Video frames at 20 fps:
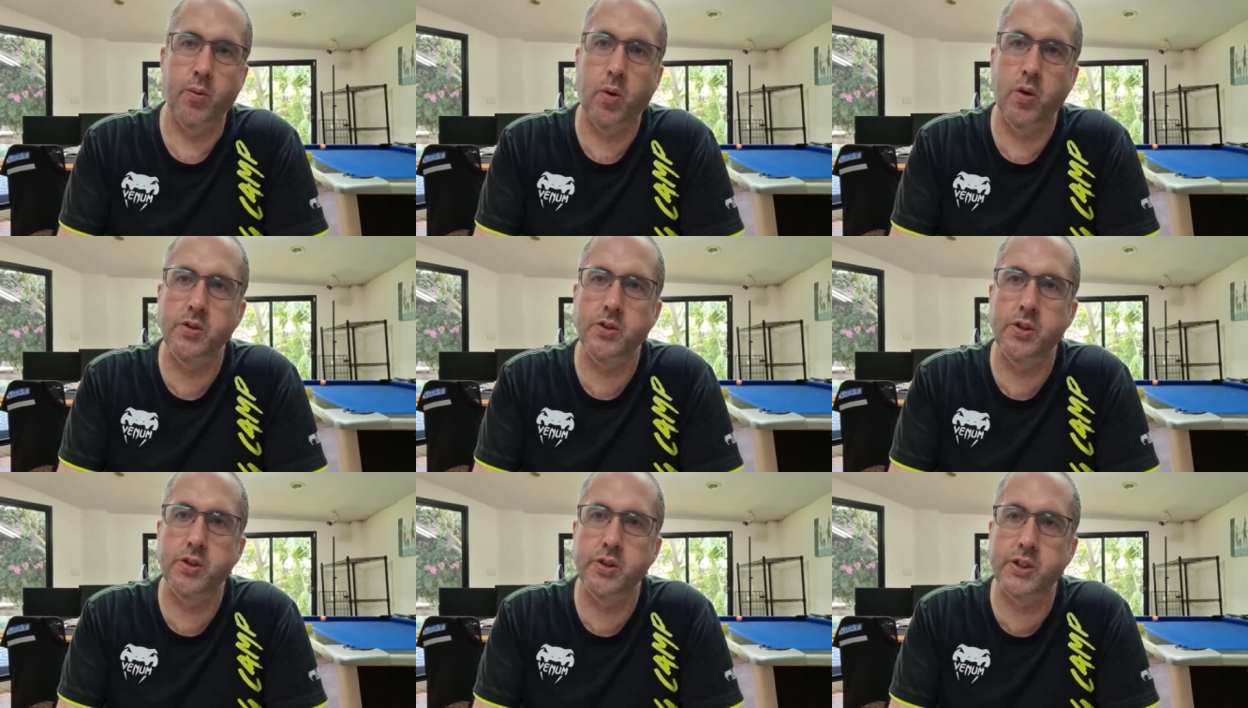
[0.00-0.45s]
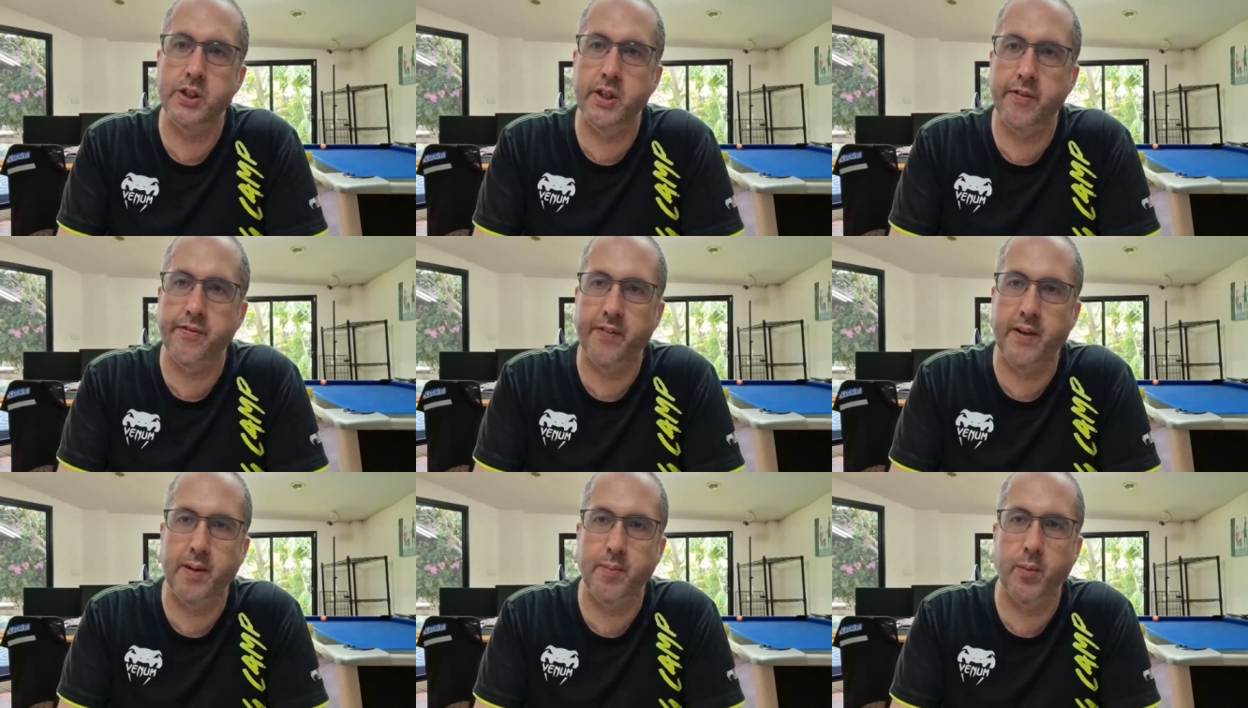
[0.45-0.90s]
Once you
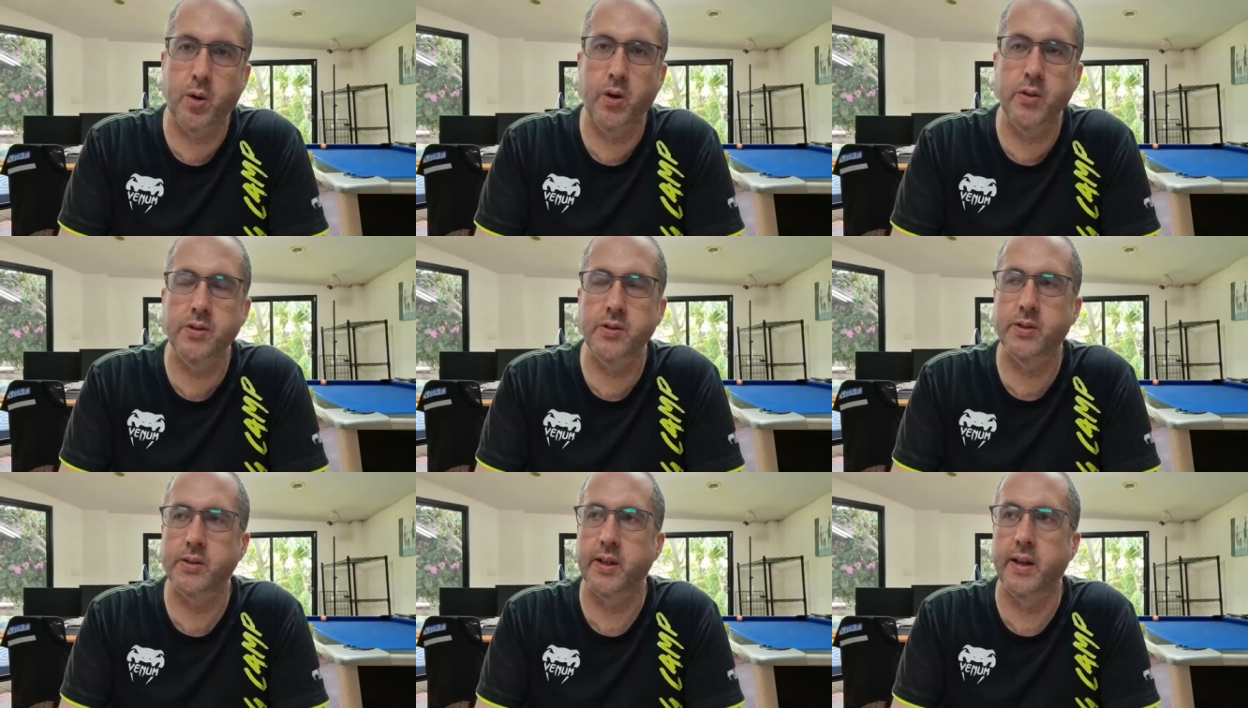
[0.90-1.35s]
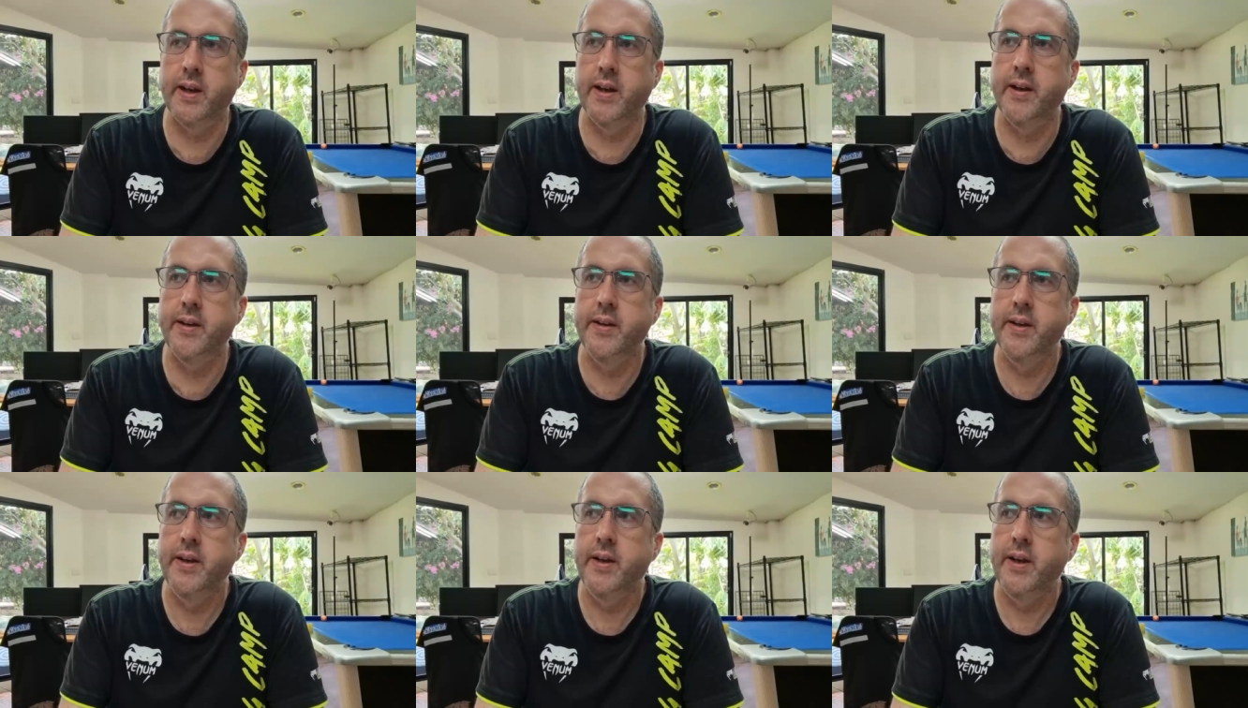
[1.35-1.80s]
shift that
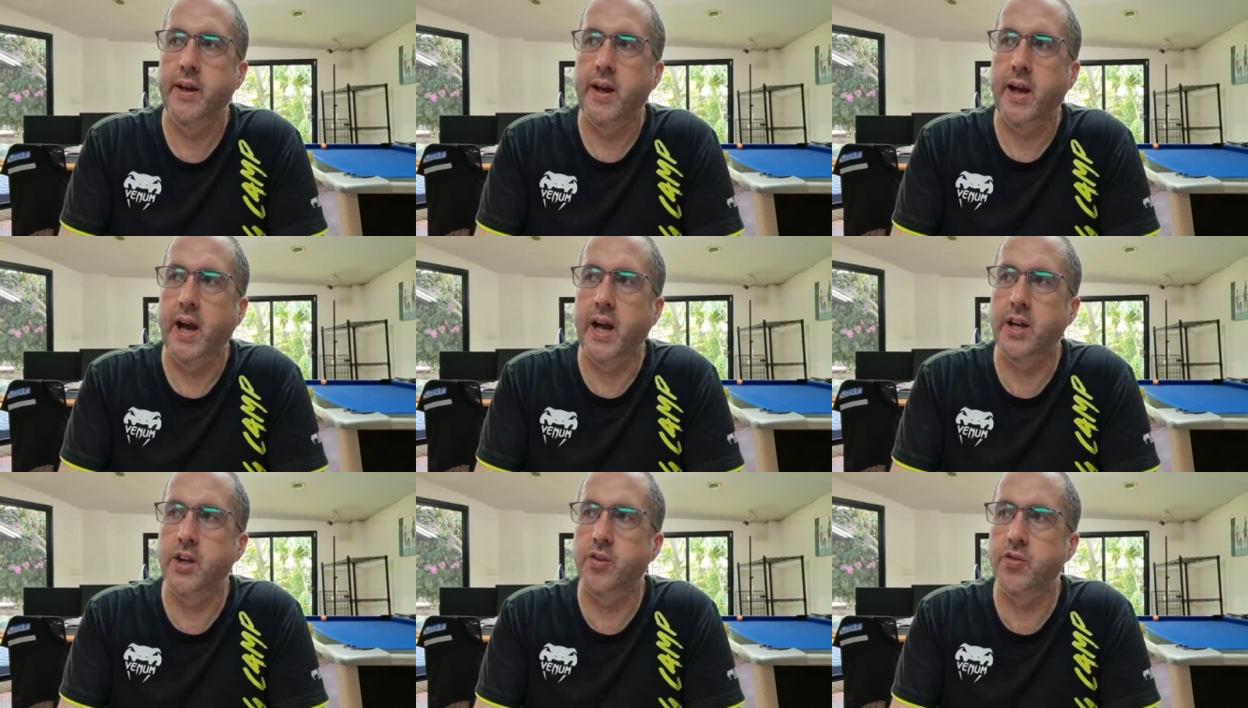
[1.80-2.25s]
mindset and